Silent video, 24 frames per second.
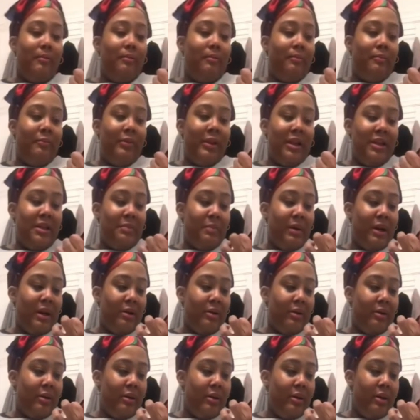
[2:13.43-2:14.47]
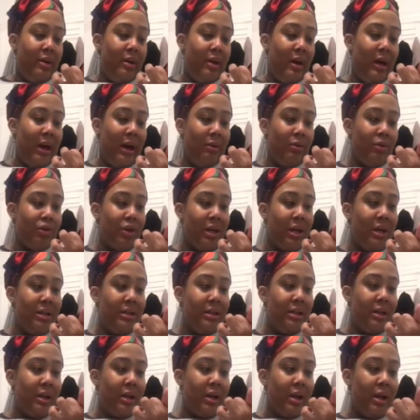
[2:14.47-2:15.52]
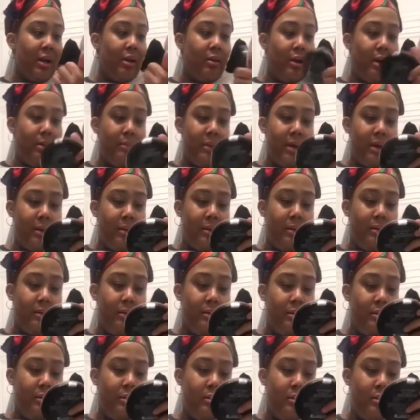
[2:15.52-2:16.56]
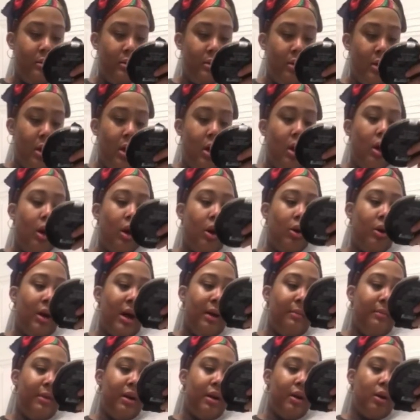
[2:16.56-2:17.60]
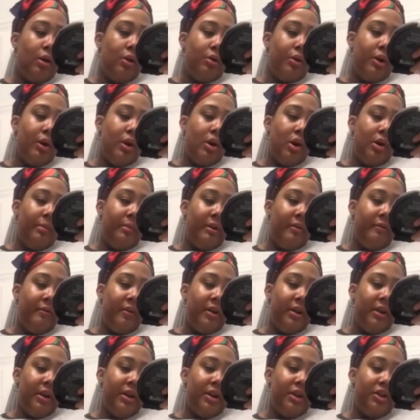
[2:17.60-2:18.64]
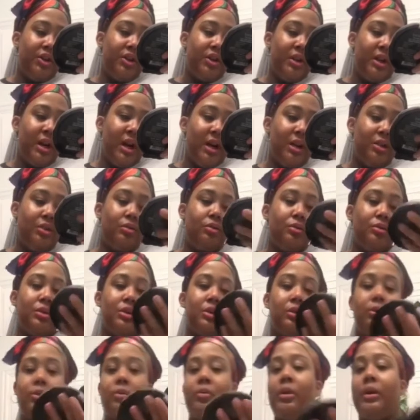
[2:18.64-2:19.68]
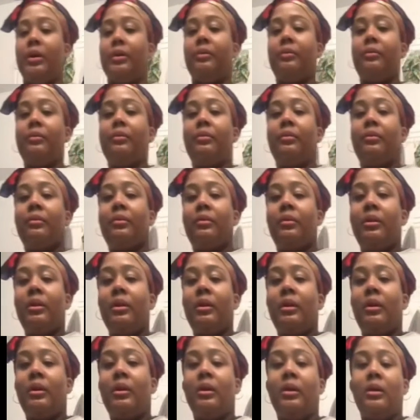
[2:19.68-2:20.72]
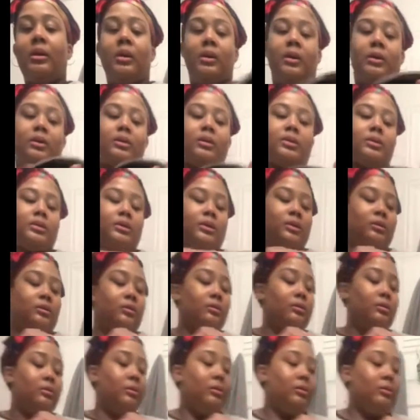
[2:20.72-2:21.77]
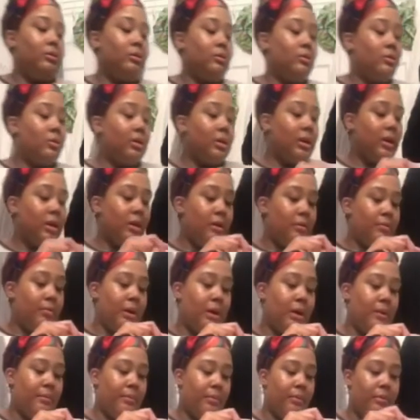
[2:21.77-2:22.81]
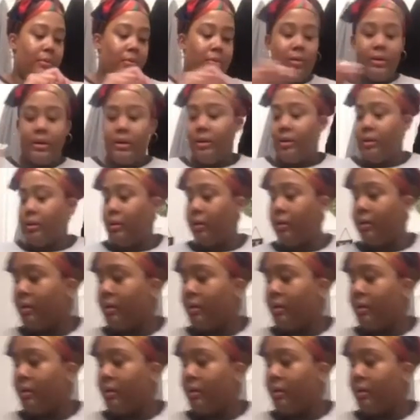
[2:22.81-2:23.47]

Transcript: face powder. I was trying to see the color I'm in. Oh, I'm in Golden Almond Finish 9201. So go ahead and pop on